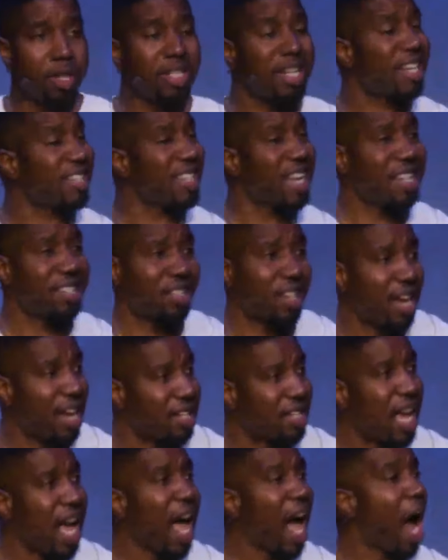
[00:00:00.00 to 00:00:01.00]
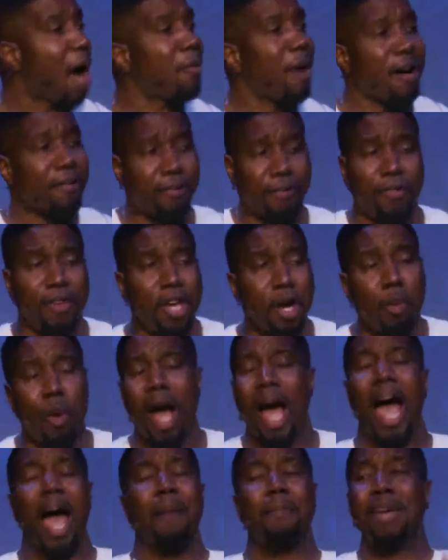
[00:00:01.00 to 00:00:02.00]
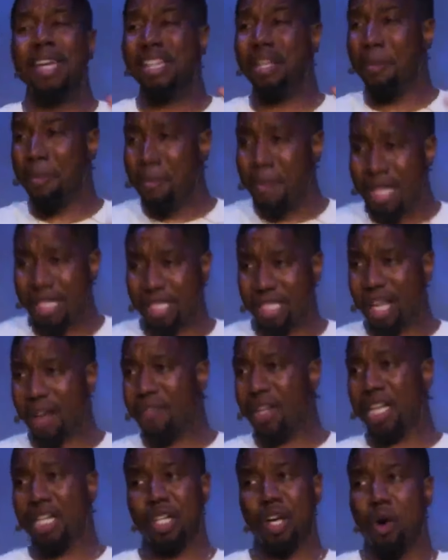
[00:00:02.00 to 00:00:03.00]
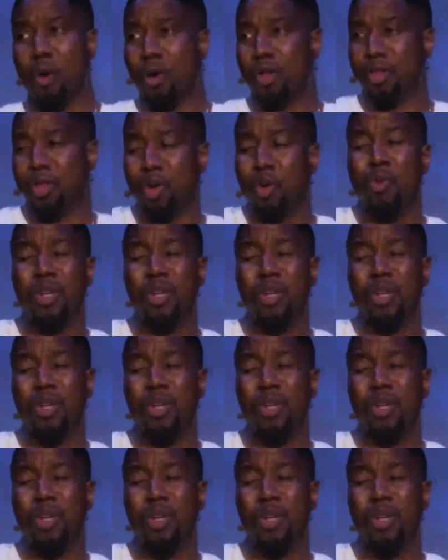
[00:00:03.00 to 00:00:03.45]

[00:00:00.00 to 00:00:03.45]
It does not change how I feel while I'm in the midst of it and going through,